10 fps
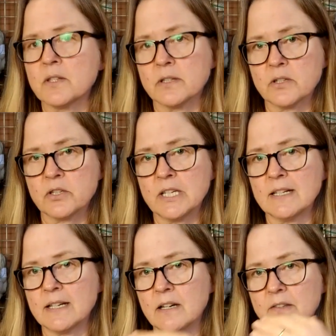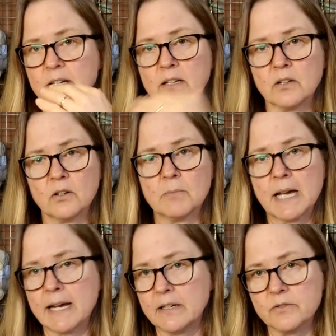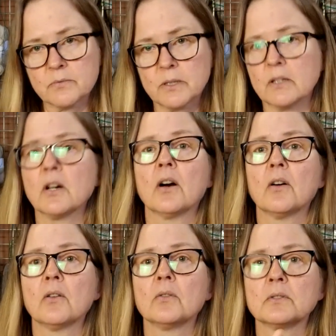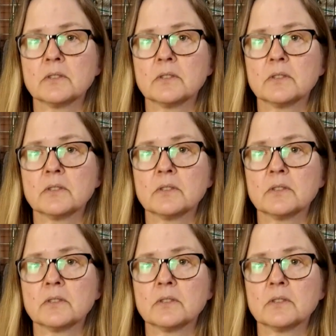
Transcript: to this sheet now that I know my eye knows where to go